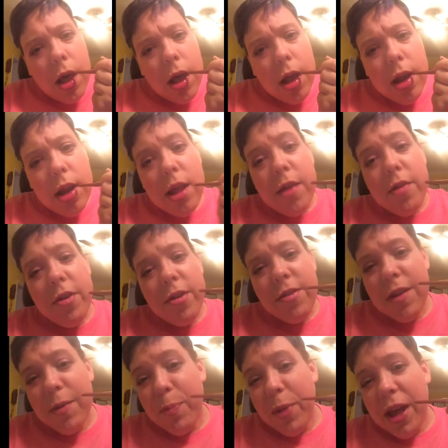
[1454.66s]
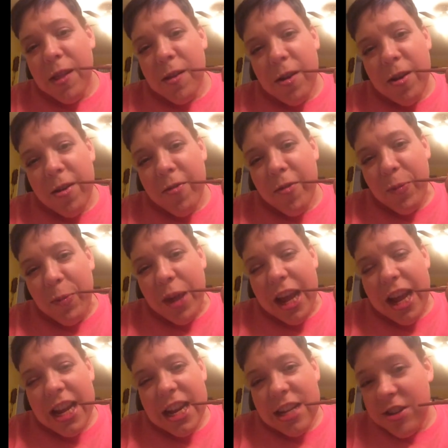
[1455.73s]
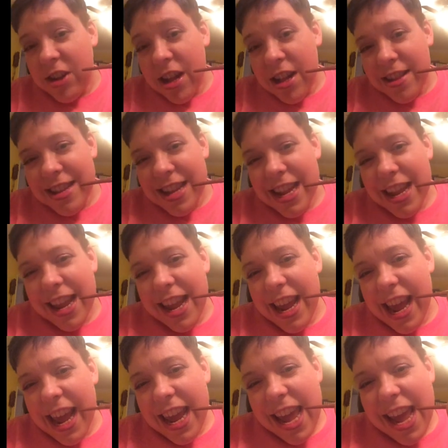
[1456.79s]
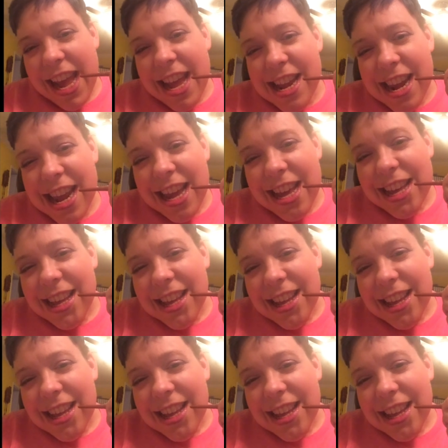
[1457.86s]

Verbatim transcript: Another tip I learned from Candy Johnson. Yay, Candy!